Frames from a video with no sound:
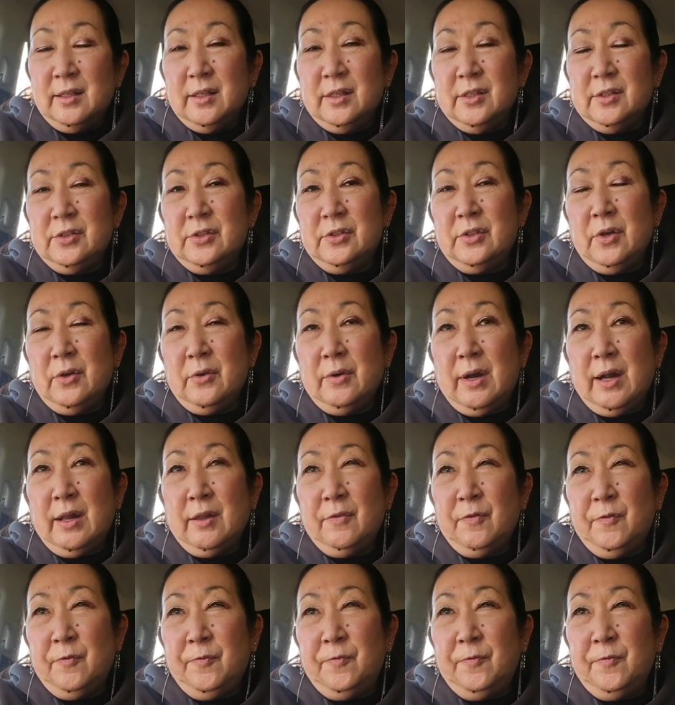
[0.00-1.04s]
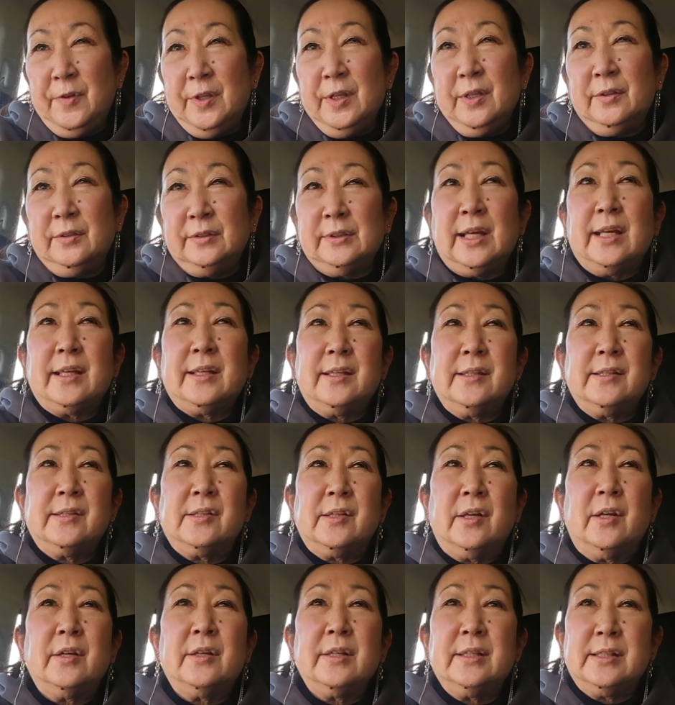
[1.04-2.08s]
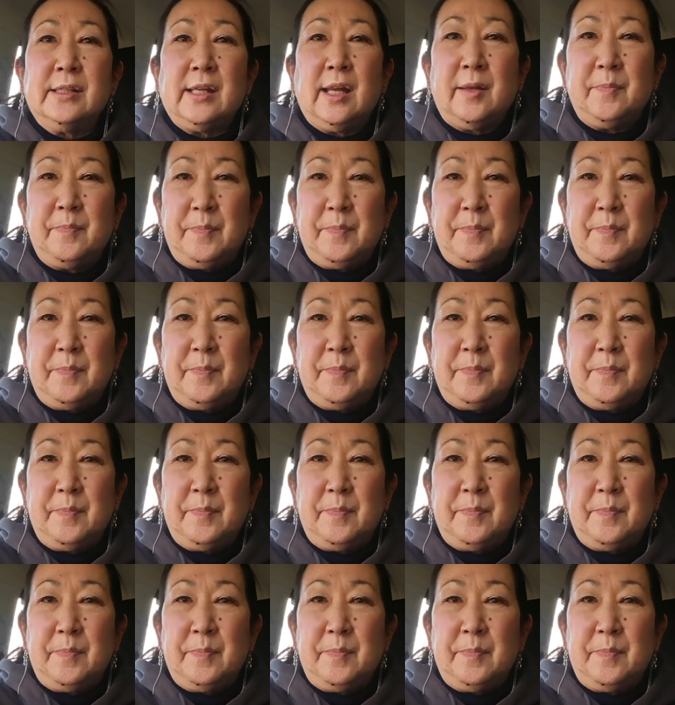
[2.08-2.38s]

So I feel like as long as I